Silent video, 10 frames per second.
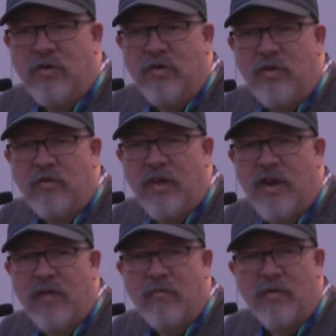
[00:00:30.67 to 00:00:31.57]
no
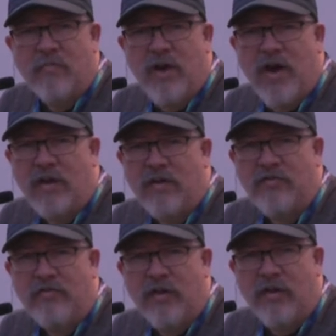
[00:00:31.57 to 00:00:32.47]
camera
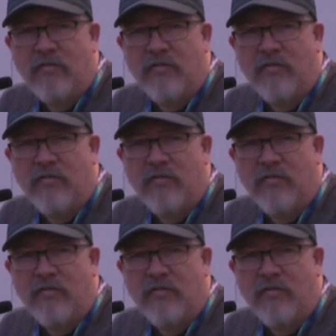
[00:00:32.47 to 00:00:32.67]
policy